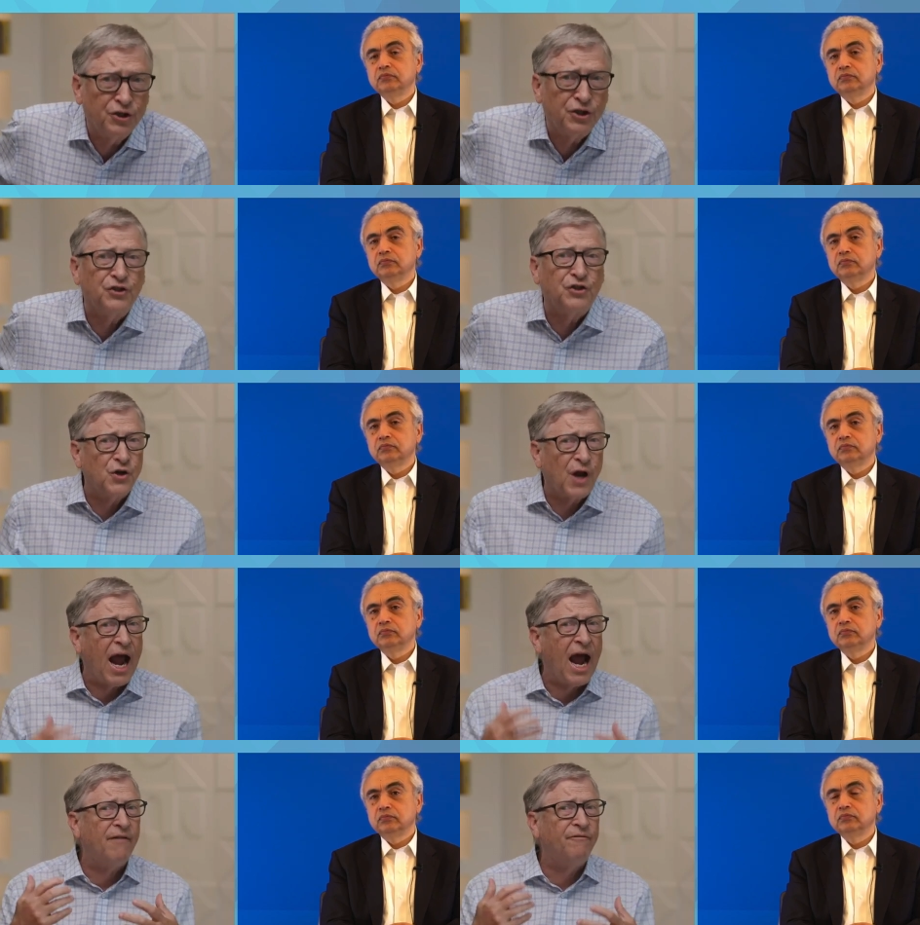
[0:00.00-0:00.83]
Speaker 1: And so to
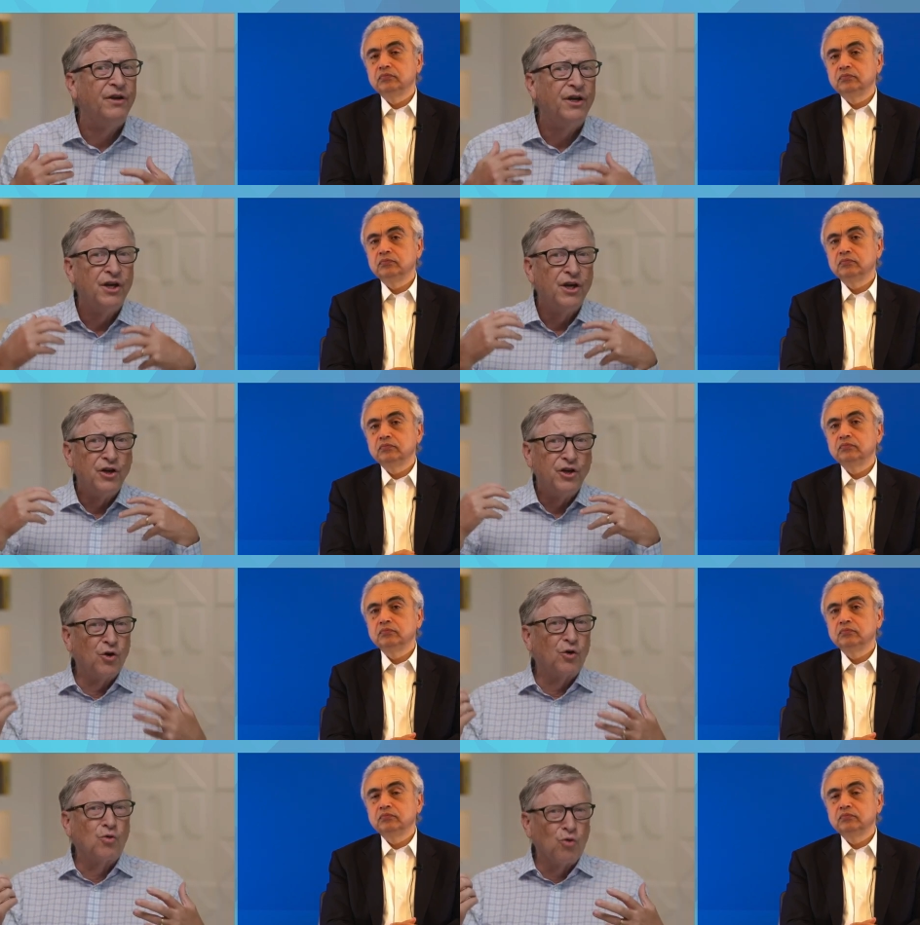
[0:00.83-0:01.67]
have
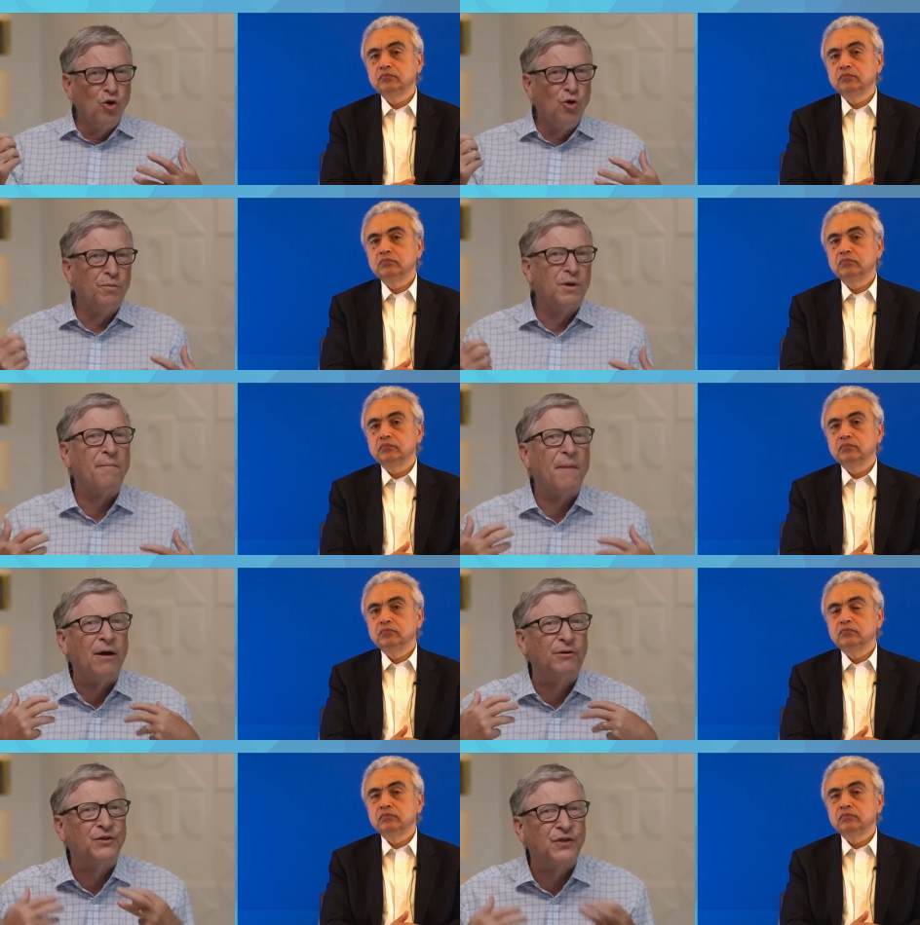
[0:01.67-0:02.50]
your group come
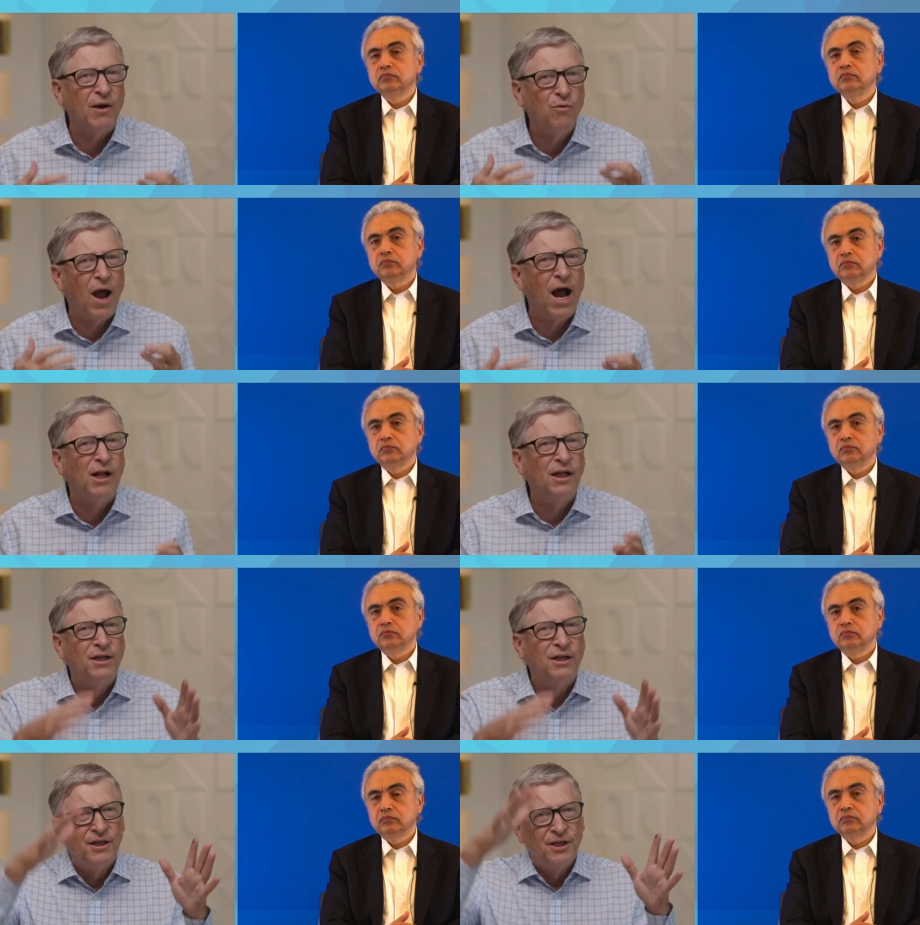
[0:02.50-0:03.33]
out and say, well,
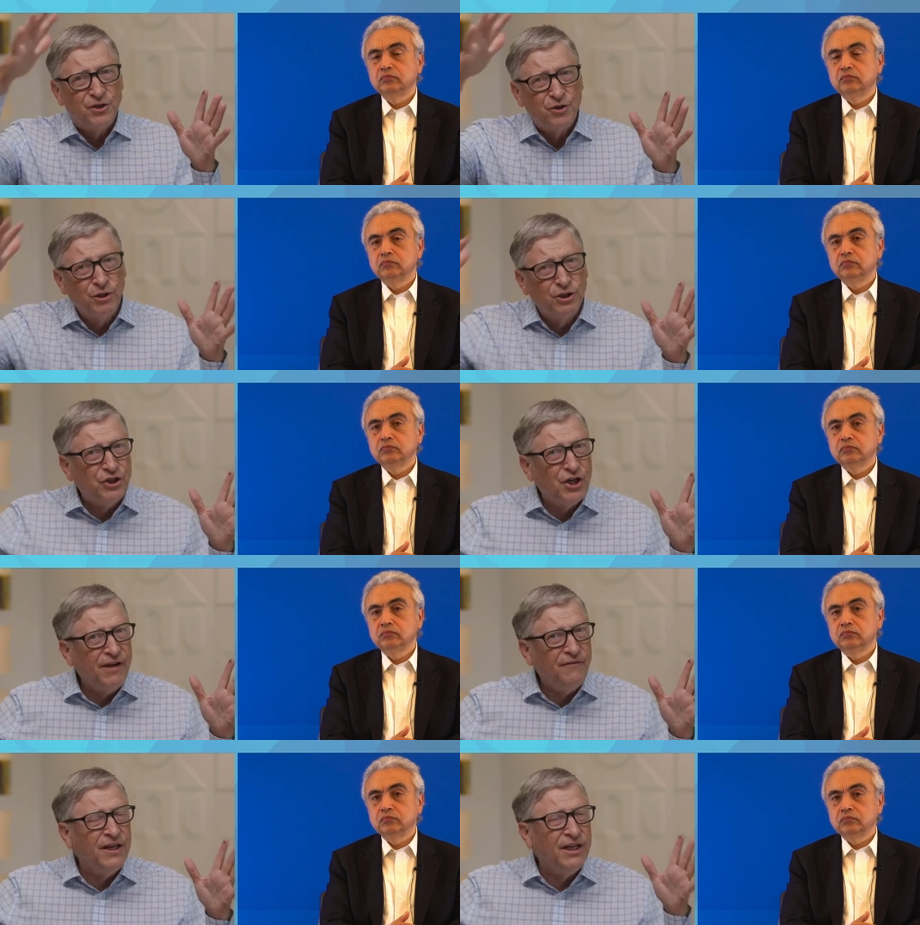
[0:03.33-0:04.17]
to
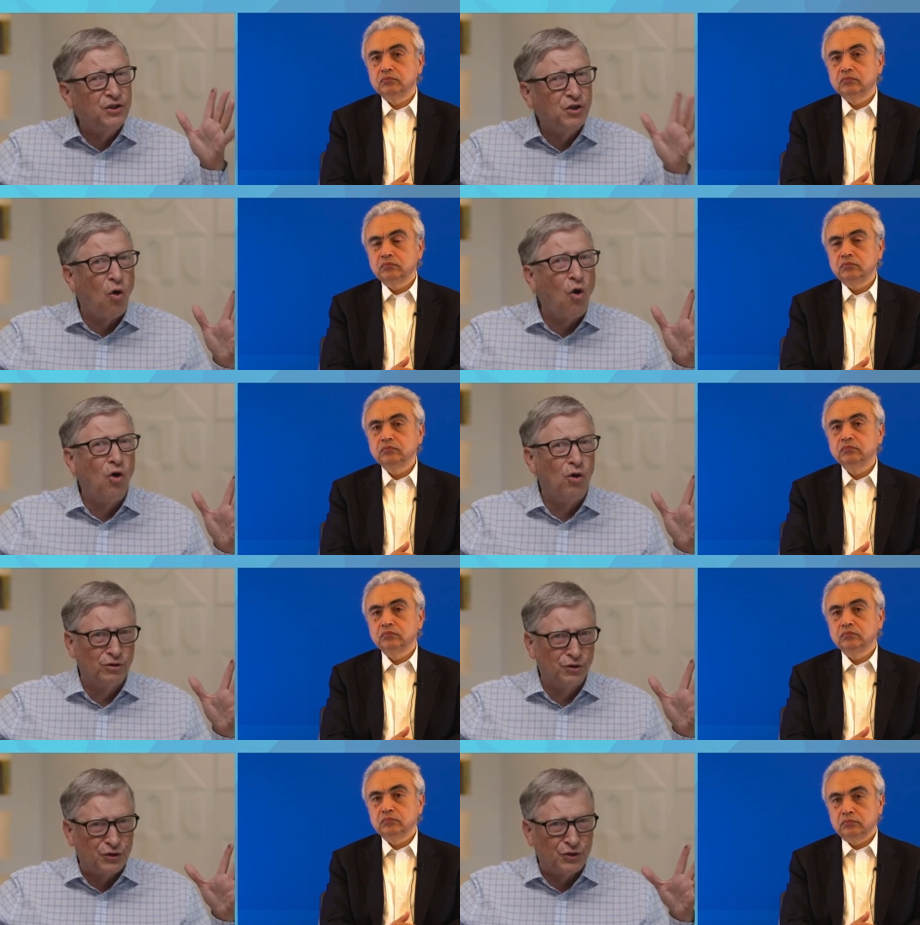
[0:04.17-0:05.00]
achieve these
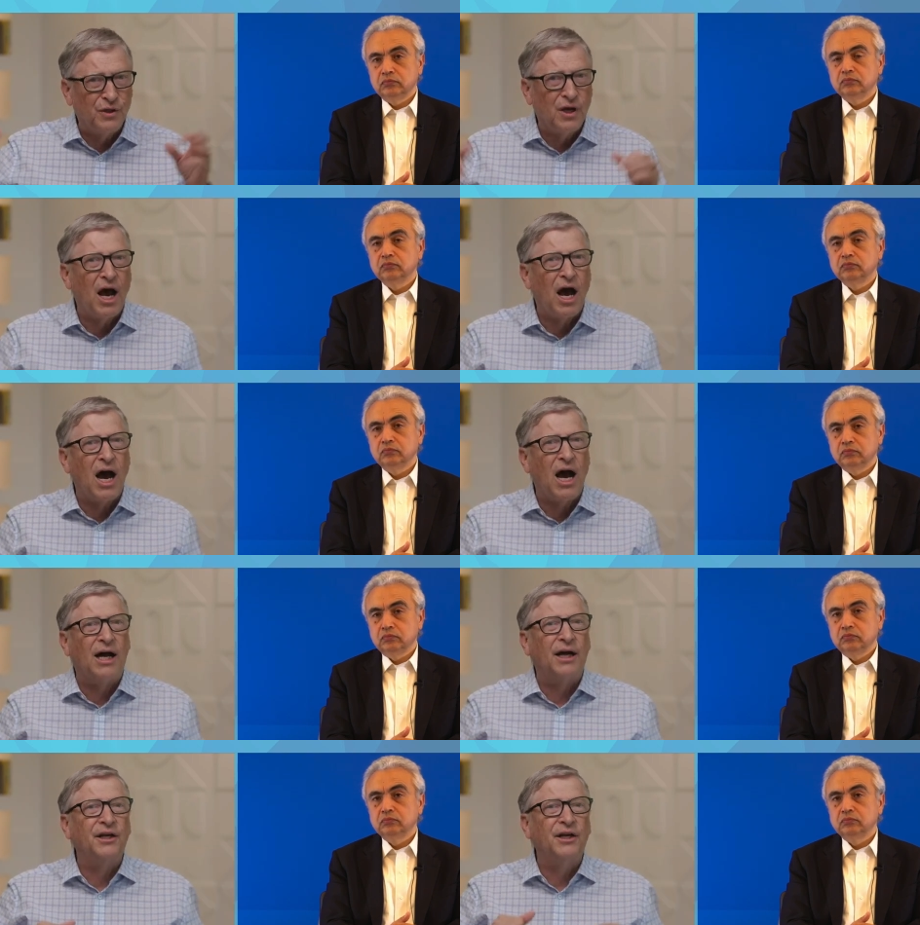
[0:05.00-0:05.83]
goals,
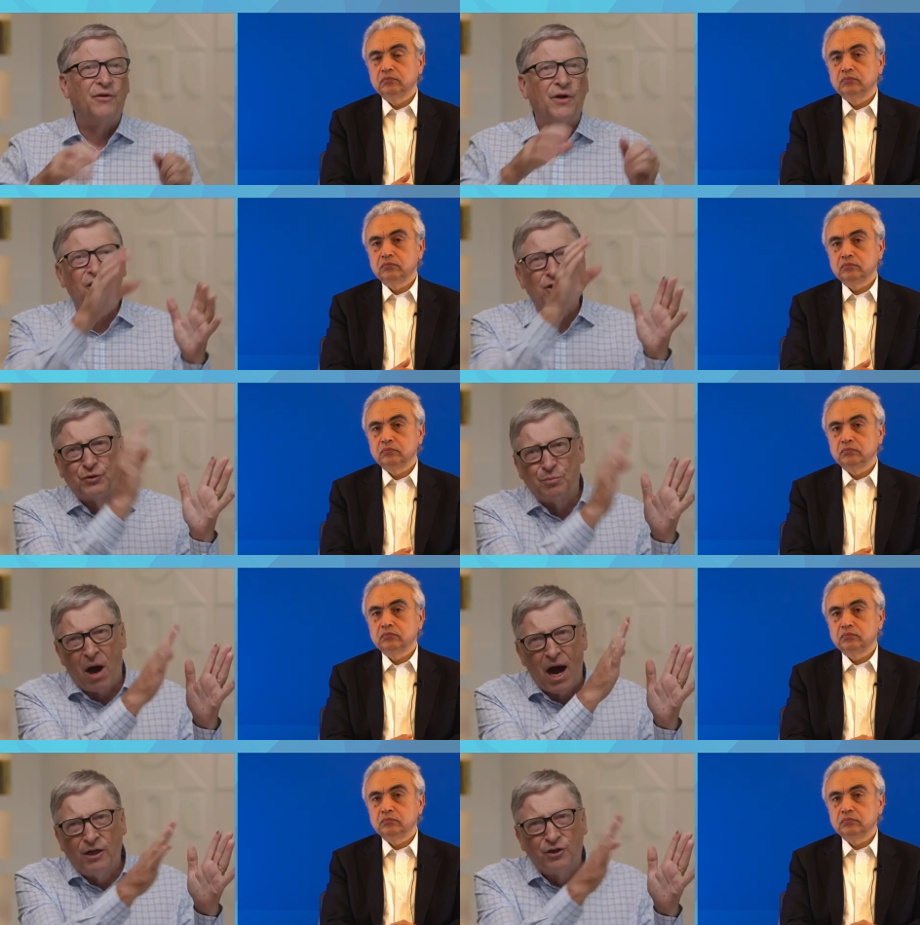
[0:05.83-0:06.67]
uh, you know, here's
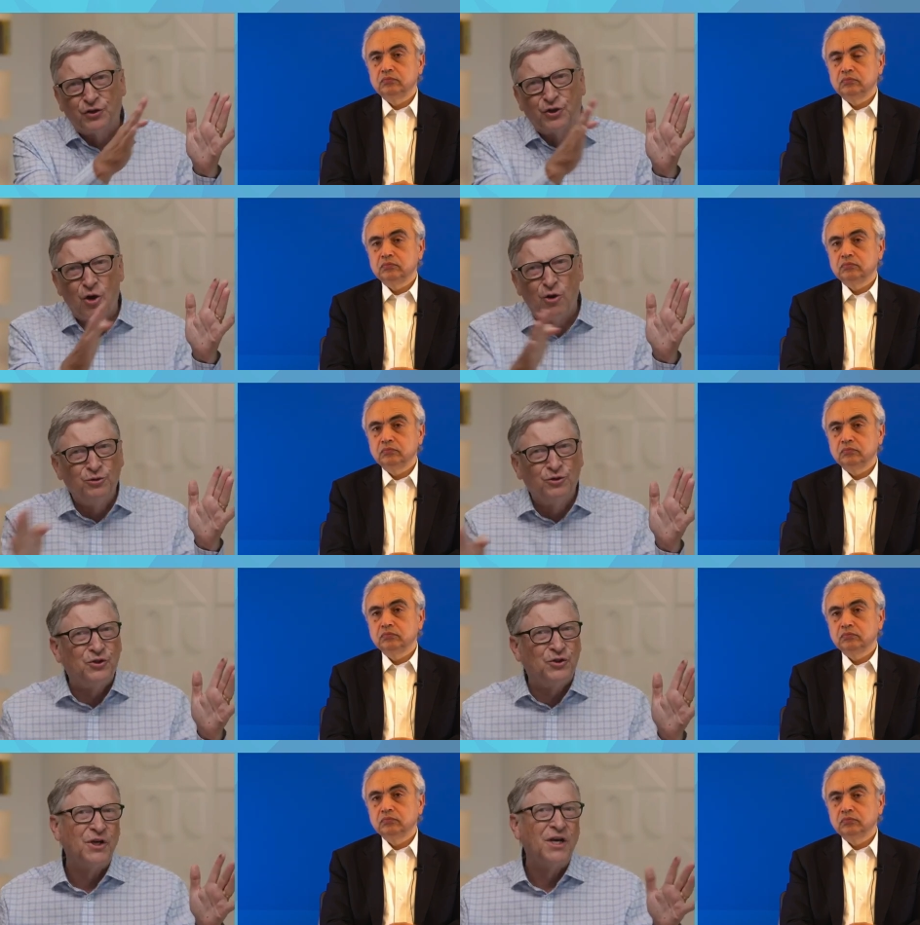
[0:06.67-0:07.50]
milestones